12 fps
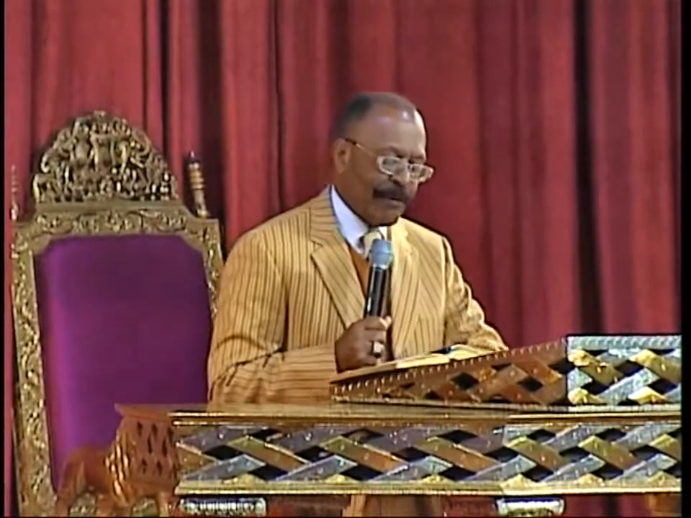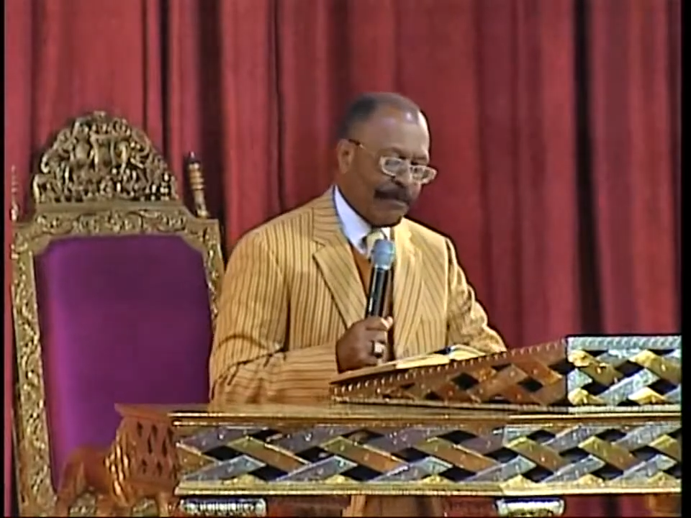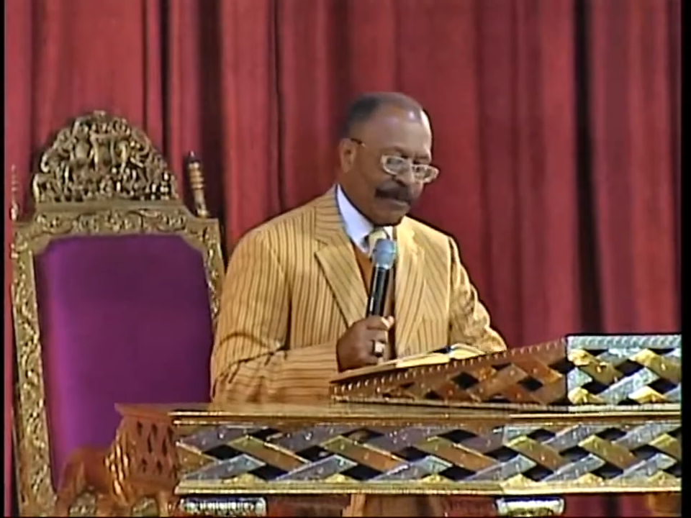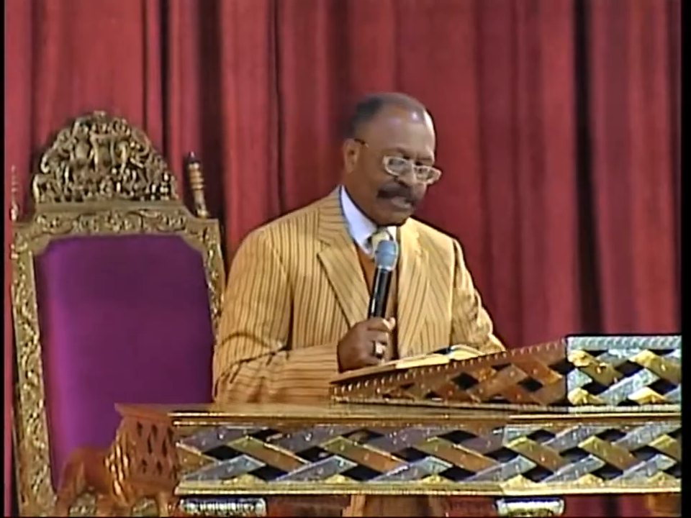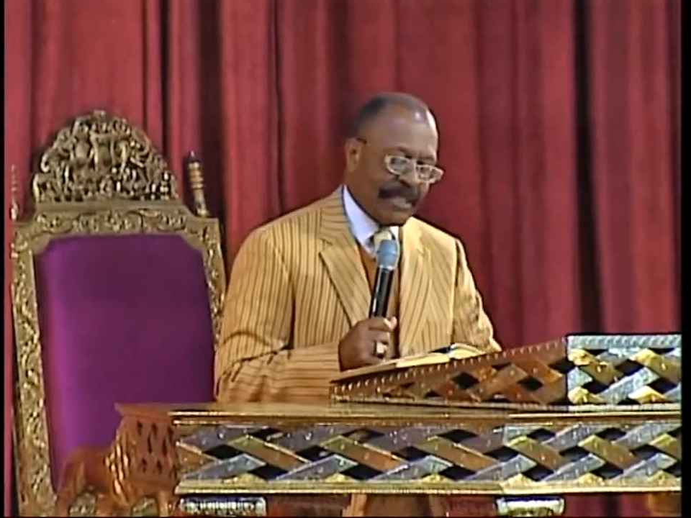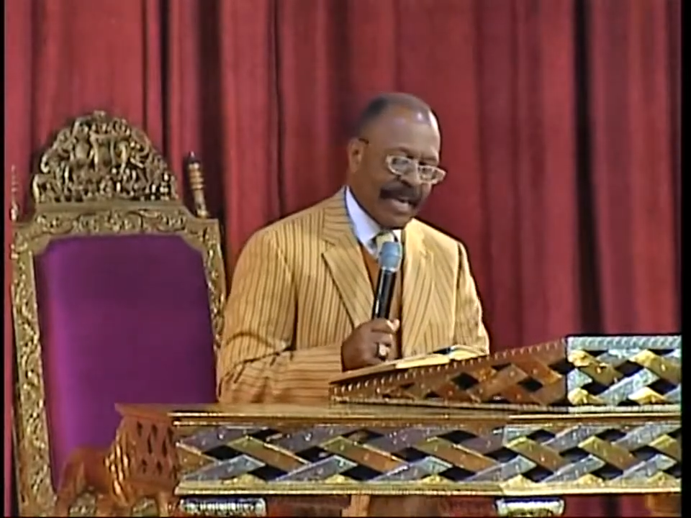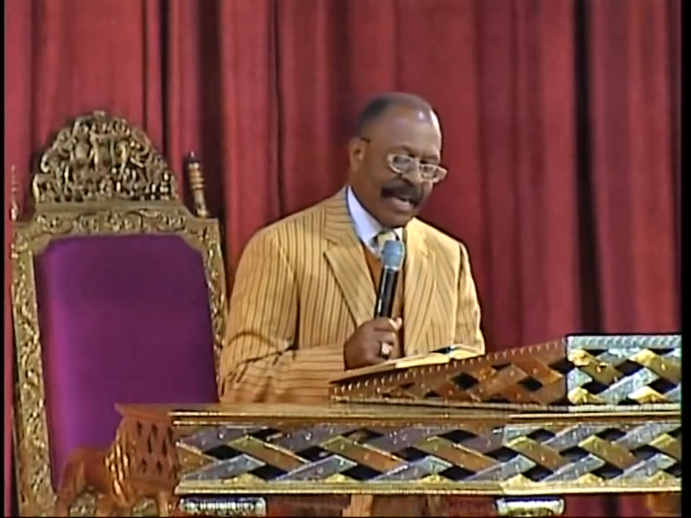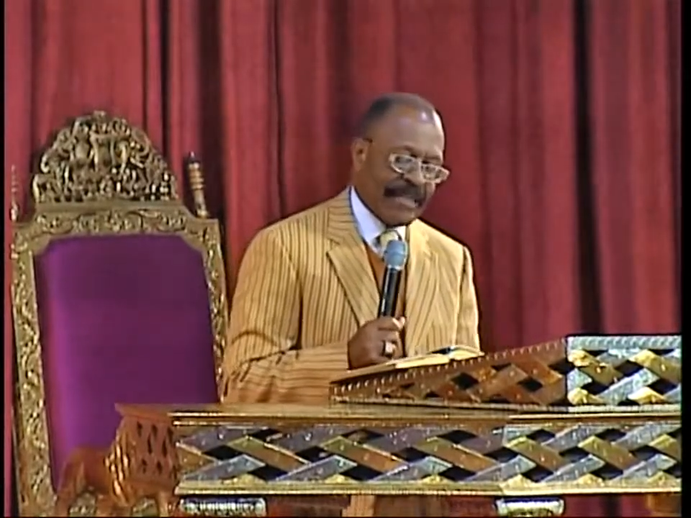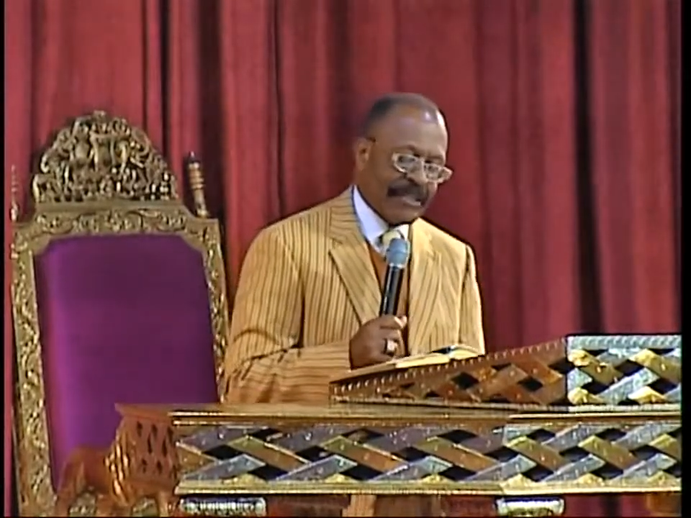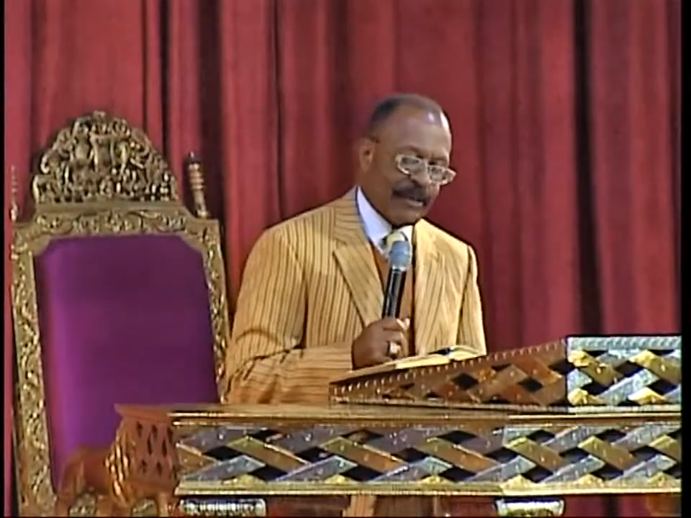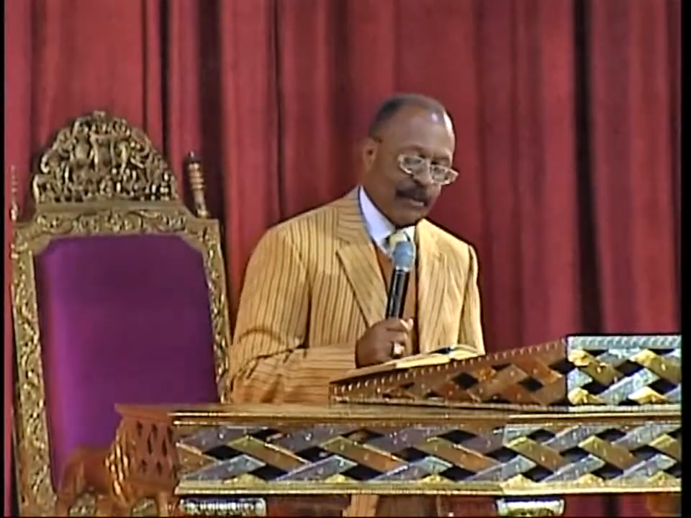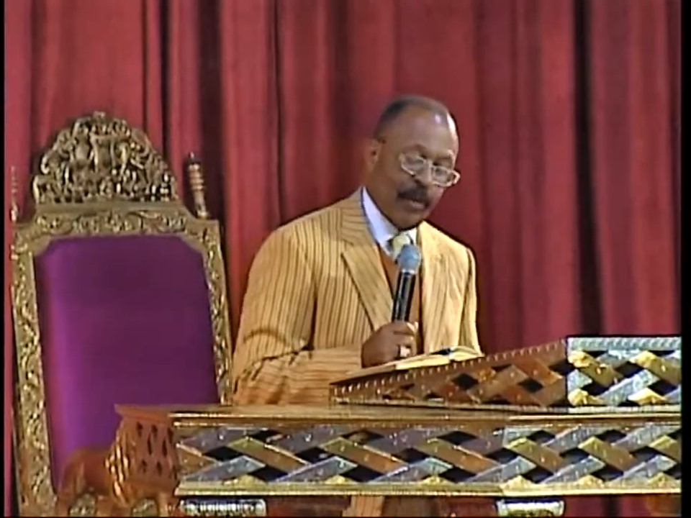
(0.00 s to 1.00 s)
we must
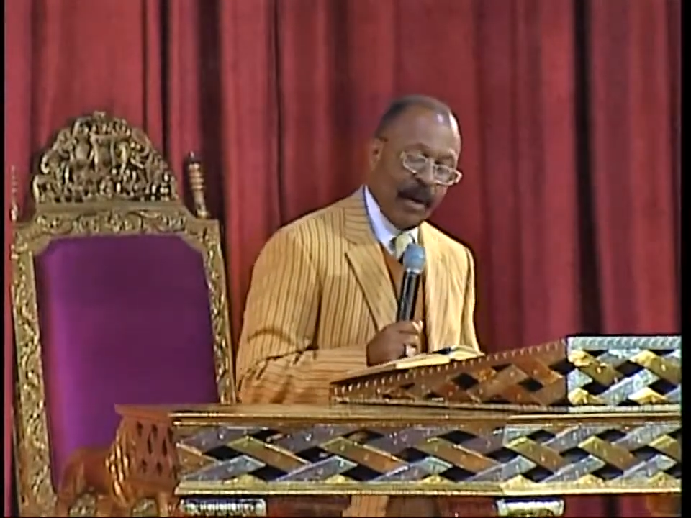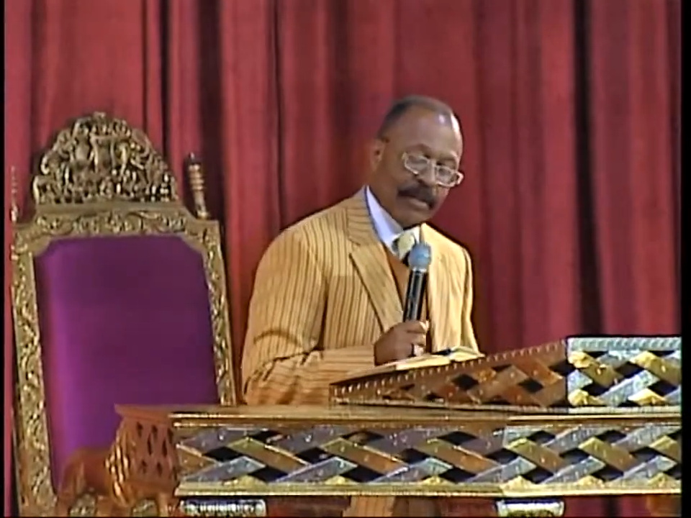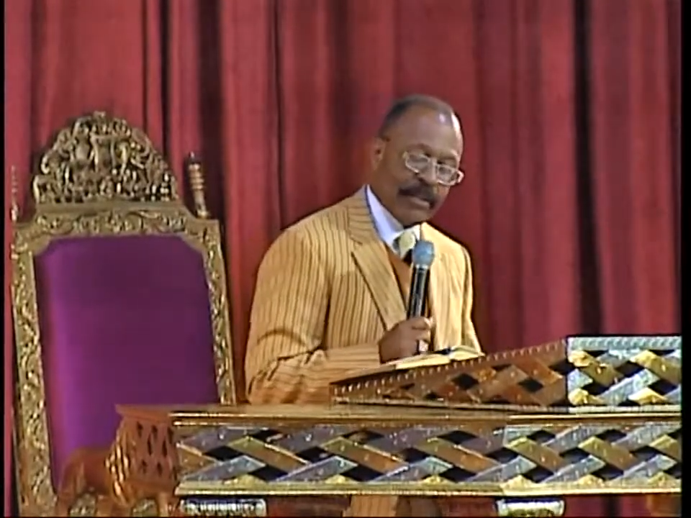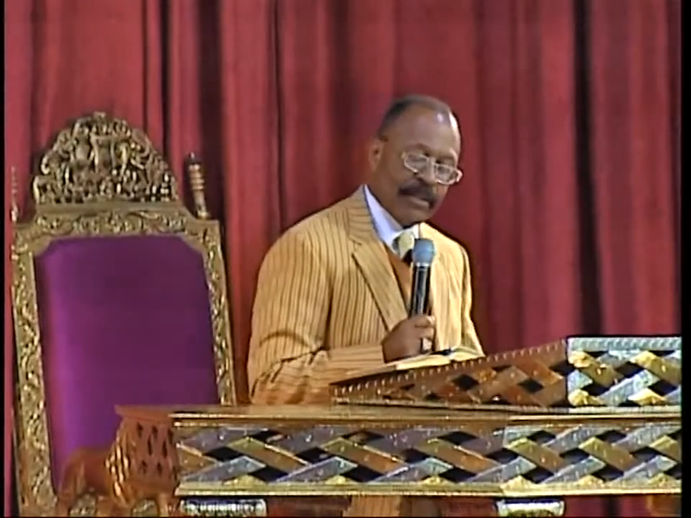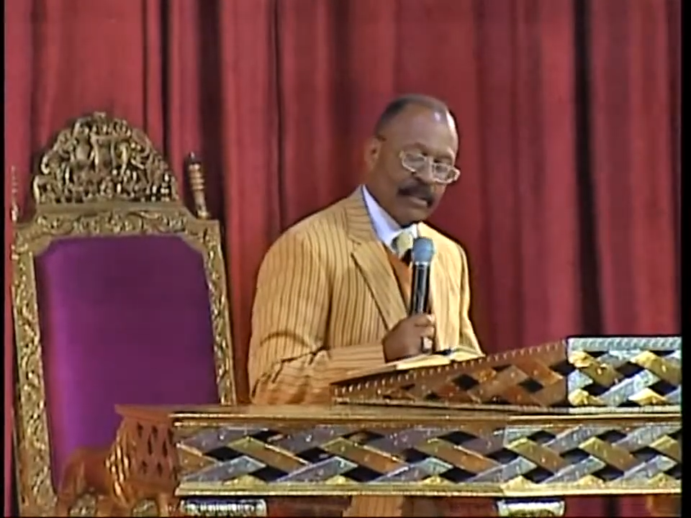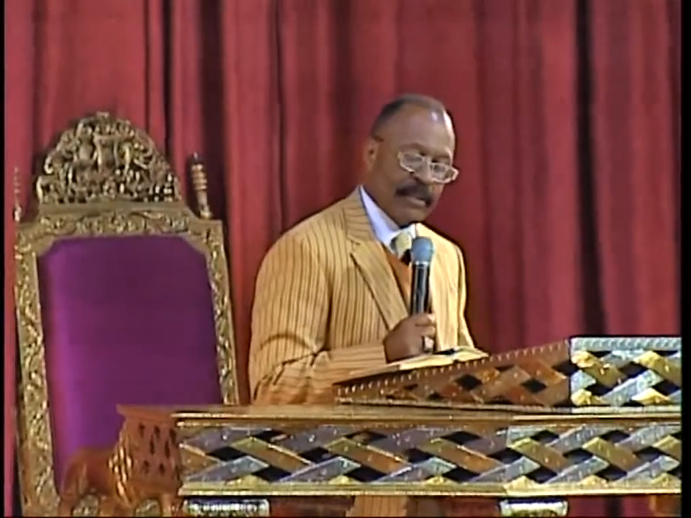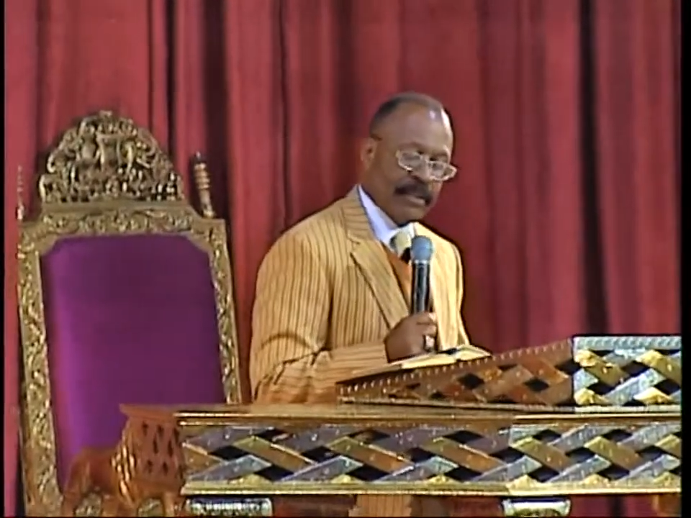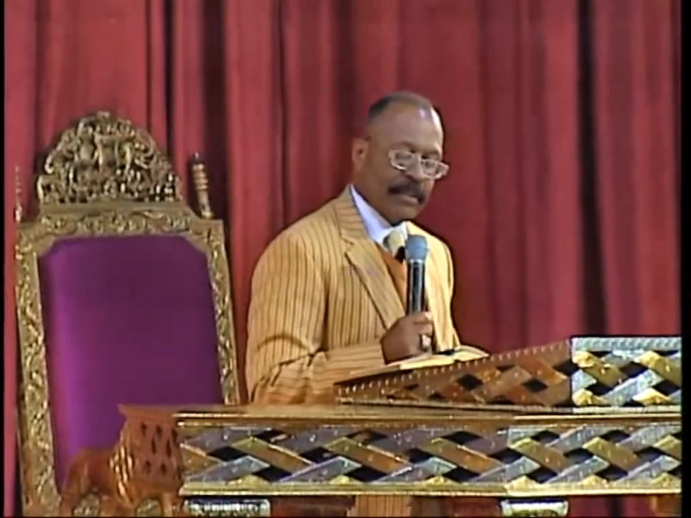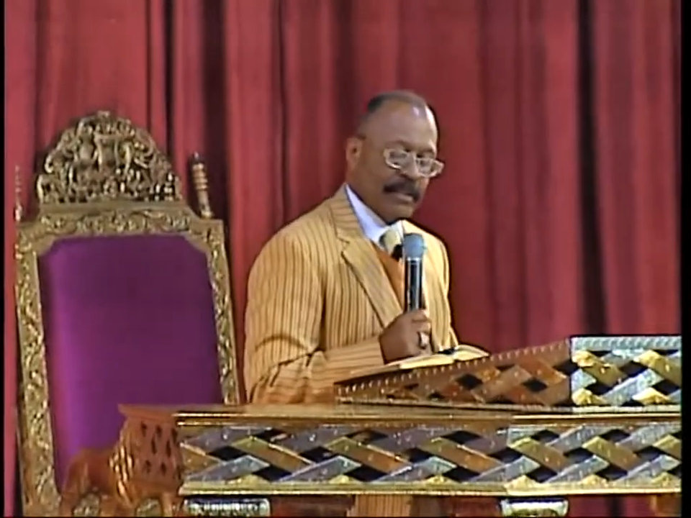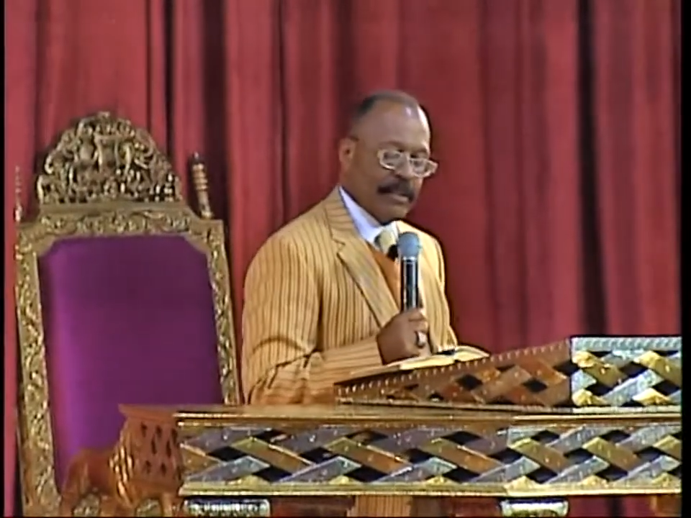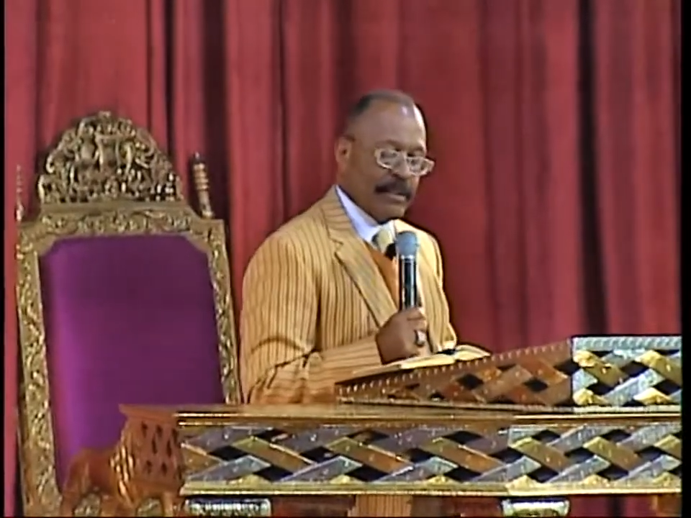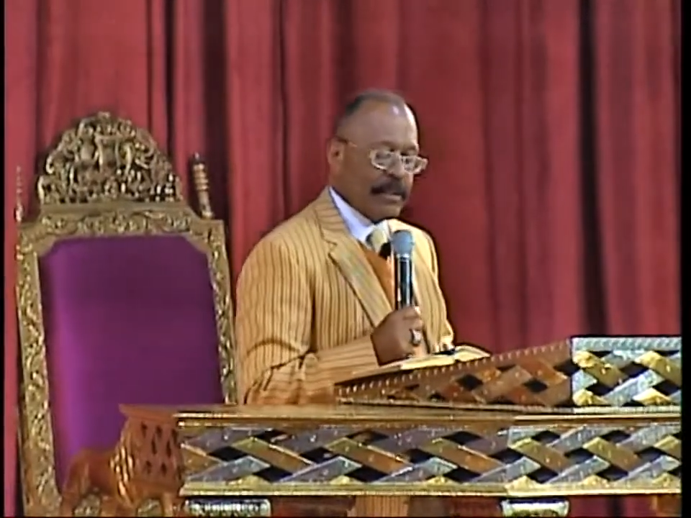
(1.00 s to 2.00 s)
ask what
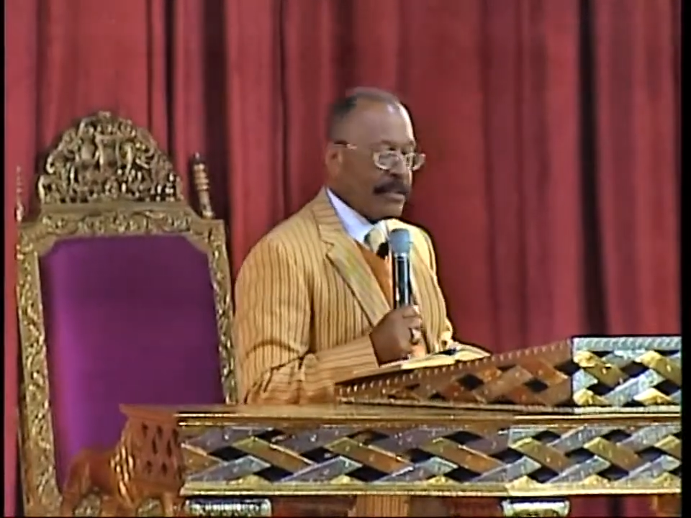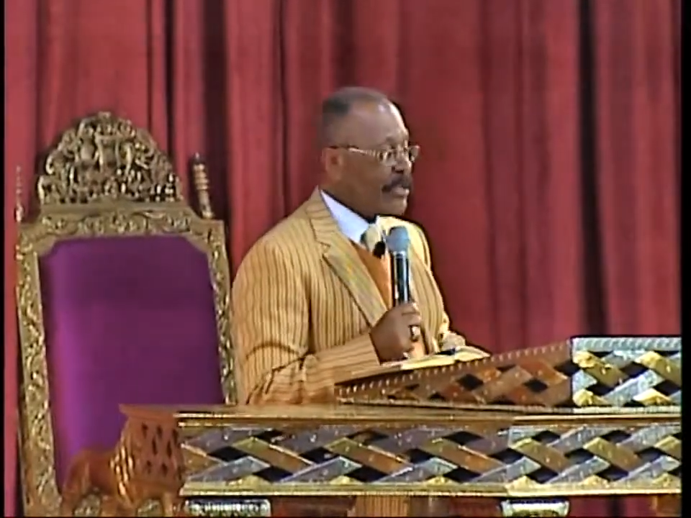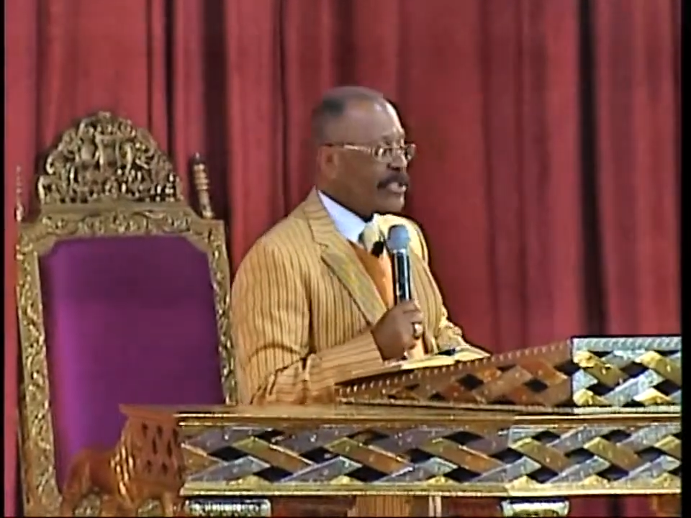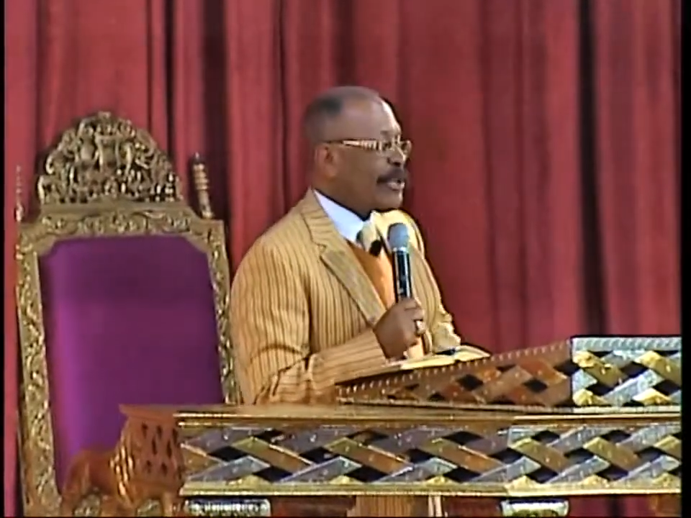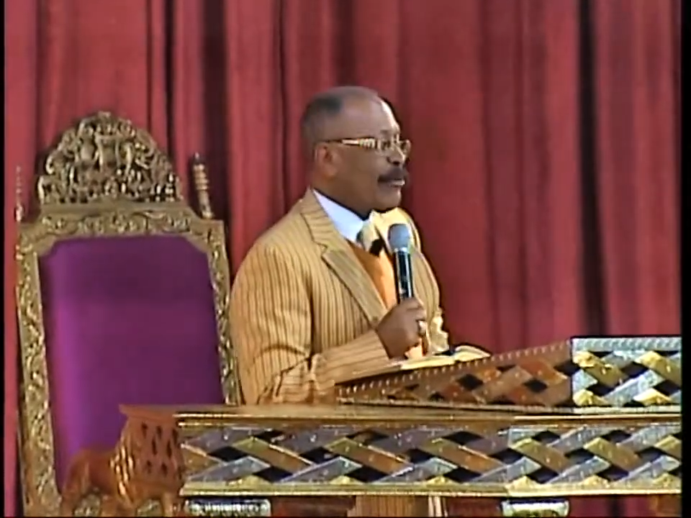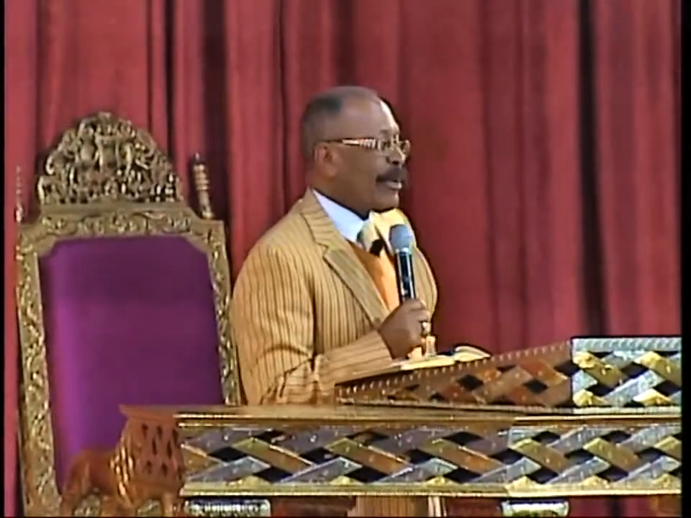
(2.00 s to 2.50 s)
does He